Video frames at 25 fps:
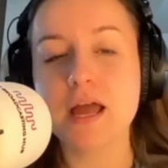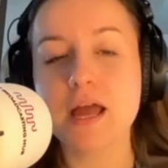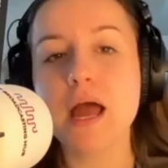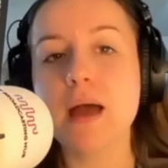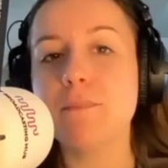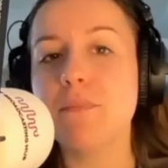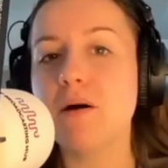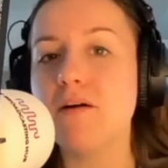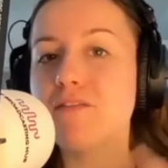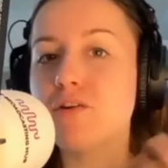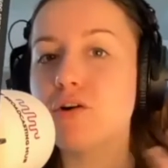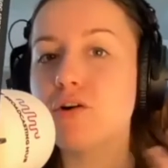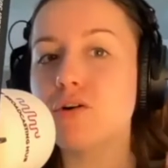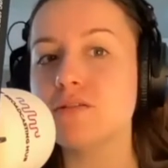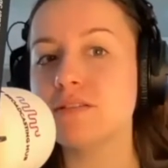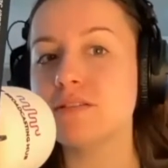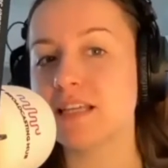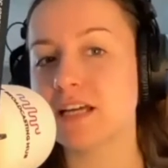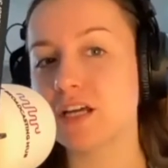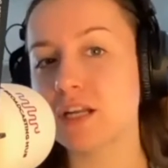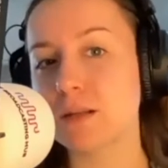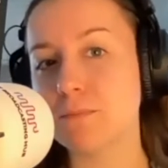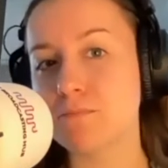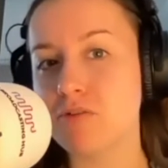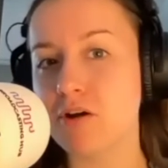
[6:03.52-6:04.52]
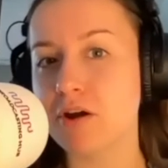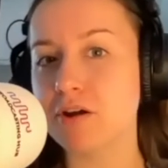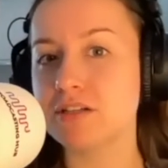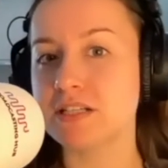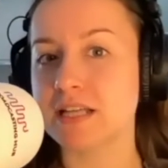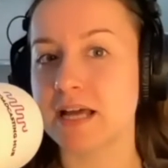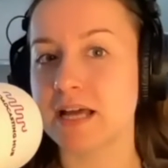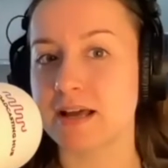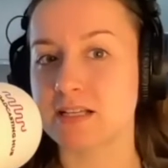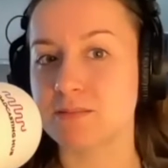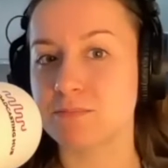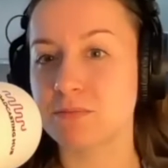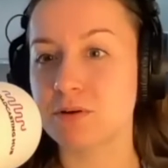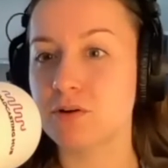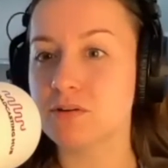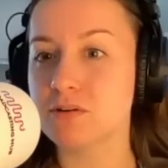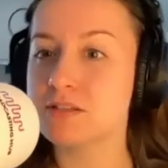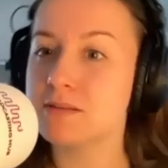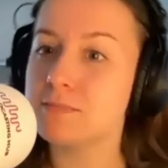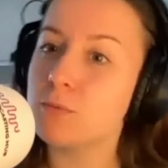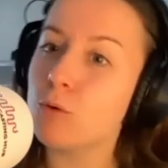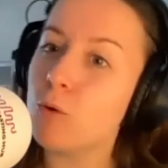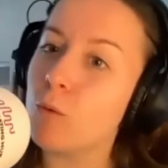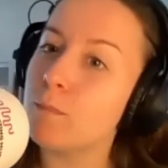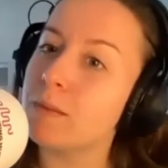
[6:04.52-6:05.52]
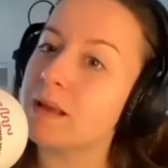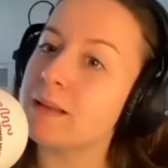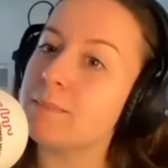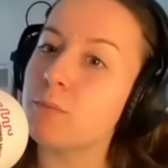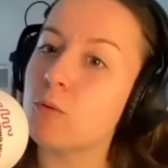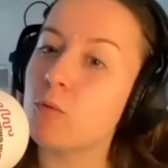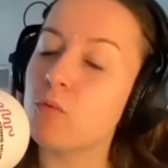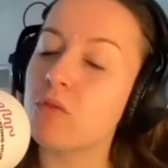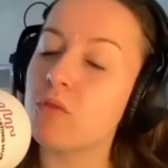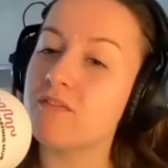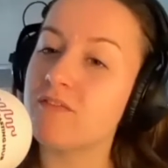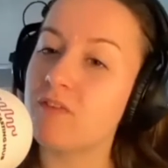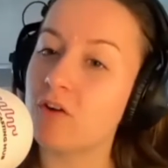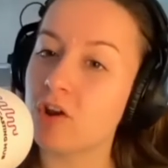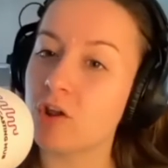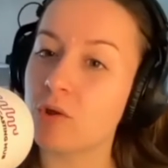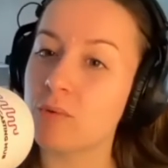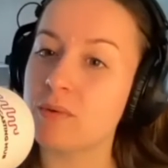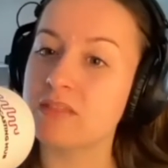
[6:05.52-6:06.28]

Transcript: But of course, they're going to protest, because the more people that follow